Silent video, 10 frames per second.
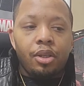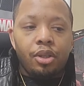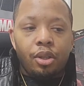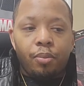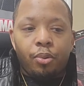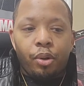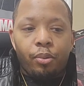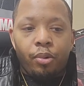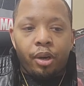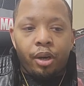to the
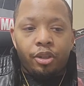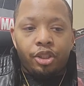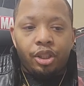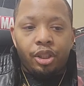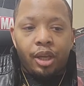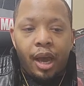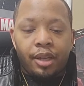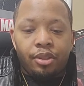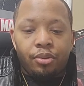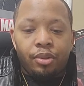point where she
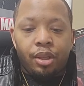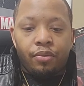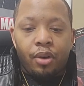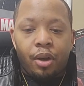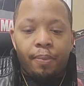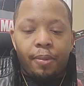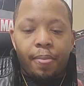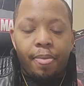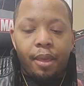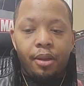had to give up
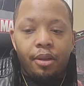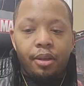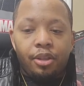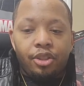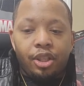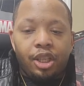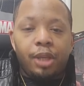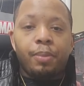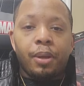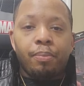to
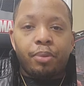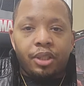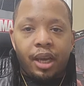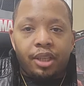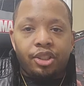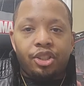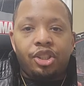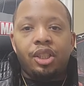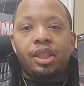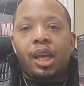keep him protected,
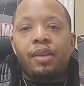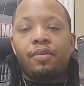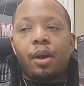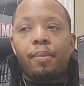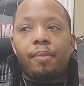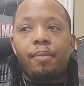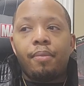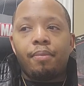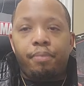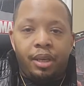she gave up
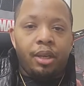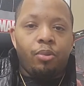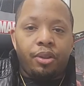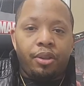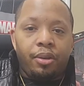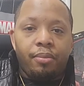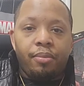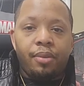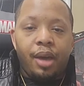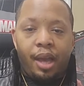being with him
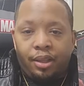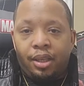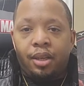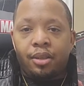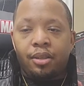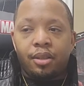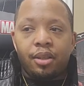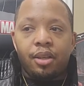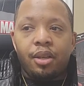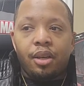at the end.
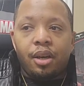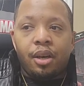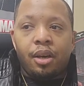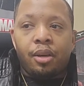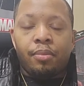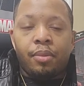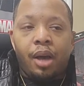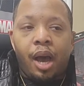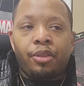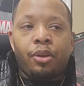Um,
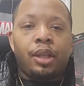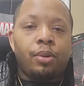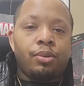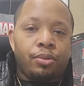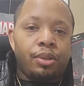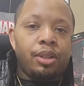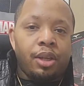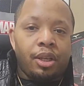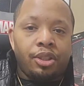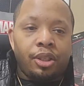I thought that was really
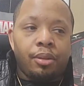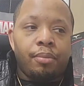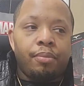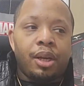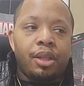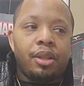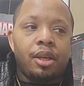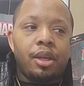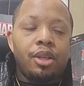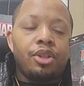touching, but
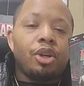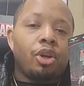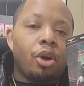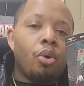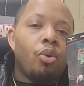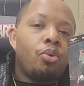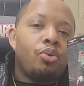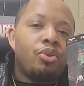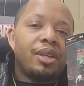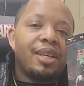the
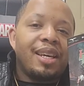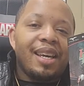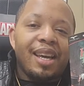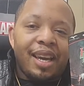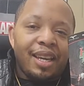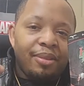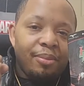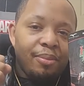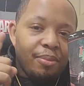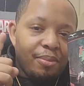code and